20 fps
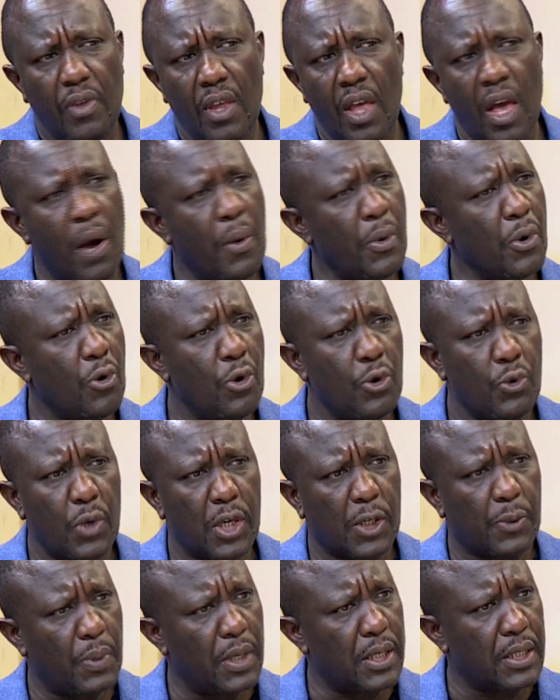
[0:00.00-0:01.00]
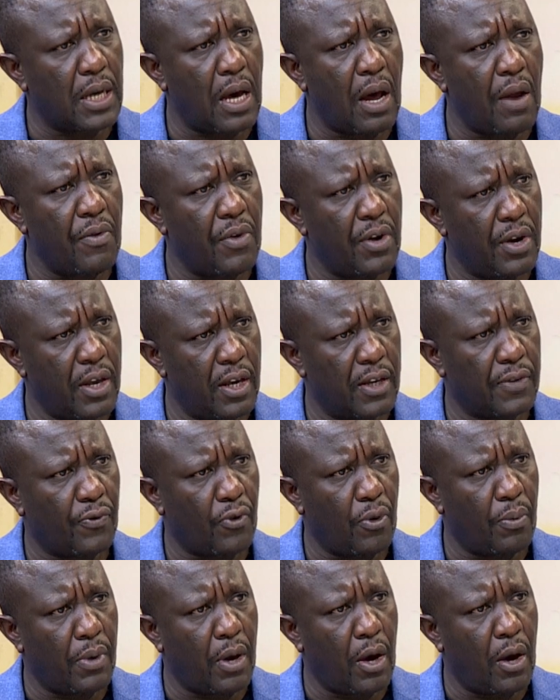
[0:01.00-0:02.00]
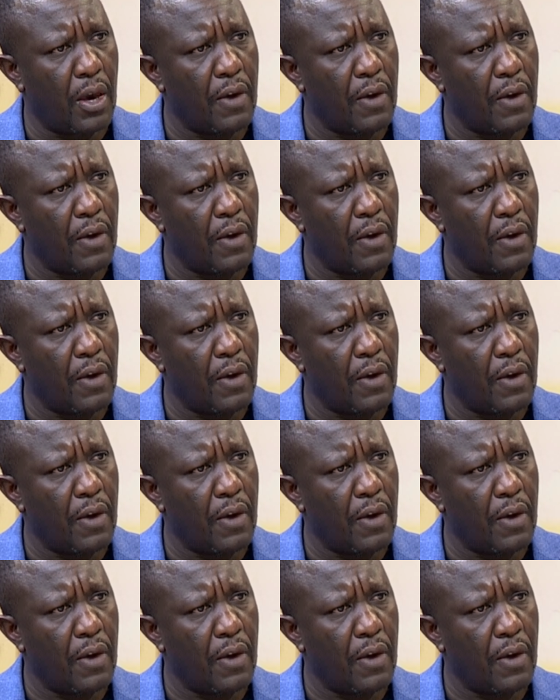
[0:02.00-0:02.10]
are we going to expect 100 years from now?